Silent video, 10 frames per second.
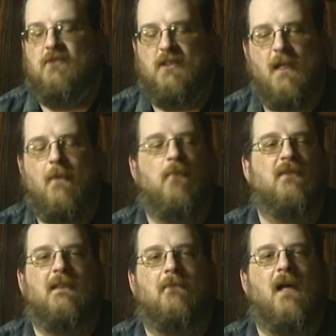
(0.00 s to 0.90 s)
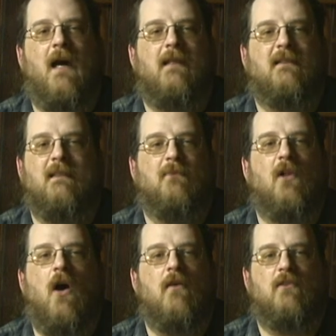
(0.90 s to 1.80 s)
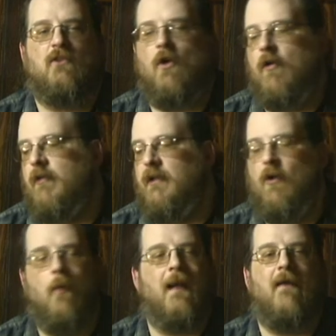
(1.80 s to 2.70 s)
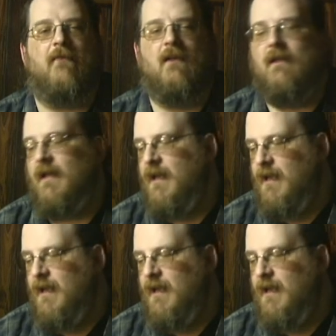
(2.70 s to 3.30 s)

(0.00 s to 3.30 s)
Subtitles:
Just come up with some kind of simple horror story or whatever.